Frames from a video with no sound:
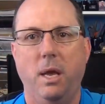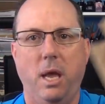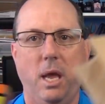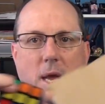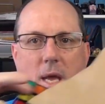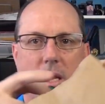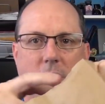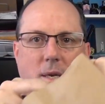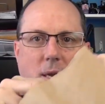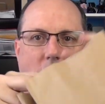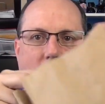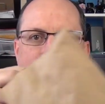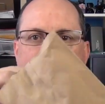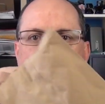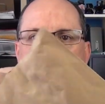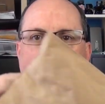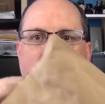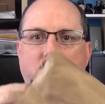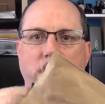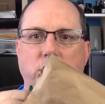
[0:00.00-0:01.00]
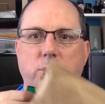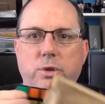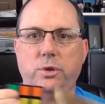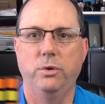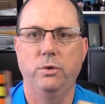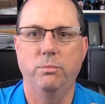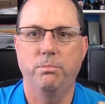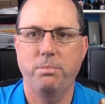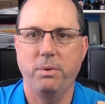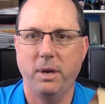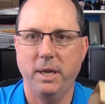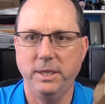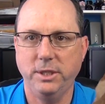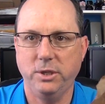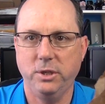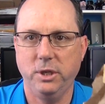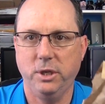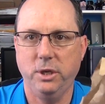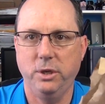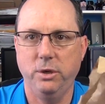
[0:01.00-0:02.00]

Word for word: and I'm going to place the